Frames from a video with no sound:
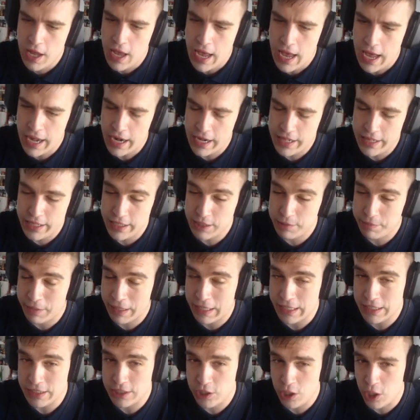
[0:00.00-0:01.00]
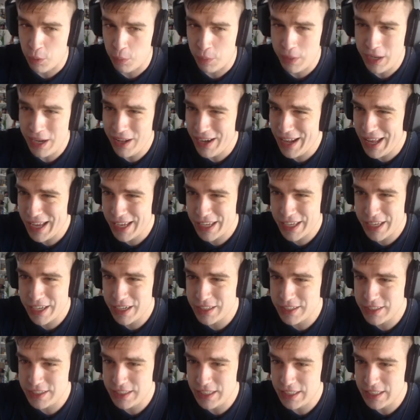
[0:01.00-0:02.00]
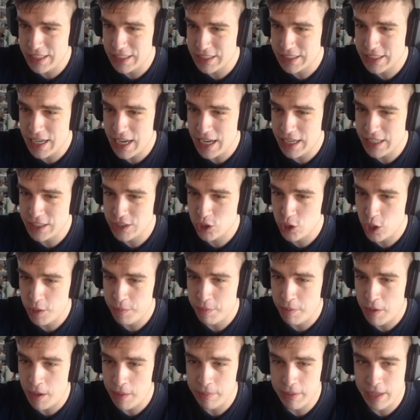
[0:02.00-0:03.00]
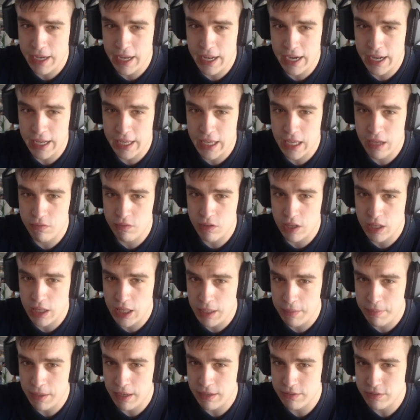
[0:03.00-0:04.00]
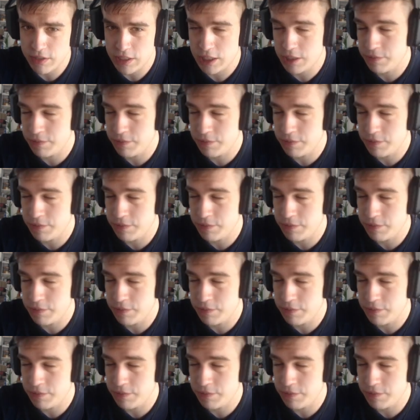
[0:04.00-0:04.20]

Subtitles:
out of this, because, you know, without accuracy, this guy is not probably going to give the debuffs,